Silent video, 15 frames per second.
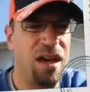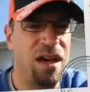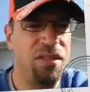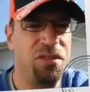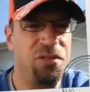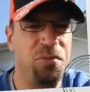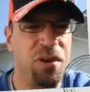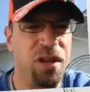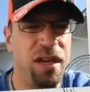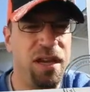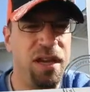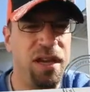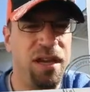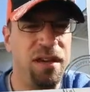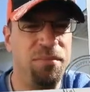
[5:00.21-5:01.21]
a
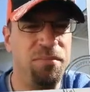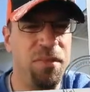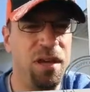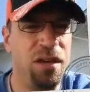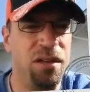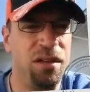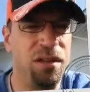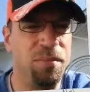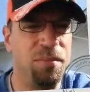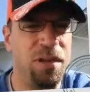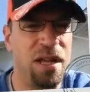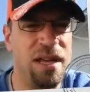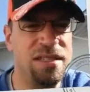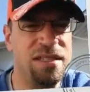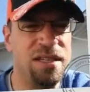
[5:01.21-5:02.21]
3 mil
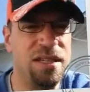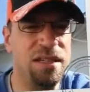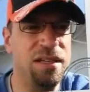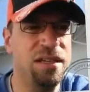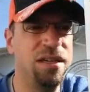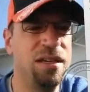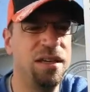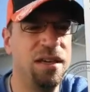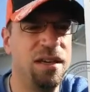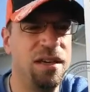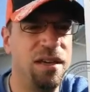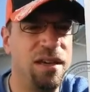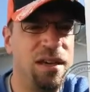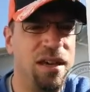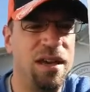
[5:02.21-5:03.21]
plastic,
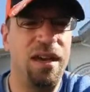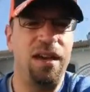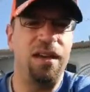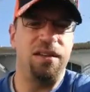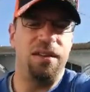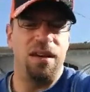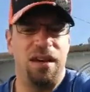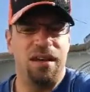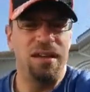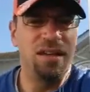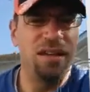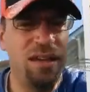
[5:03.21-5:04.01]
and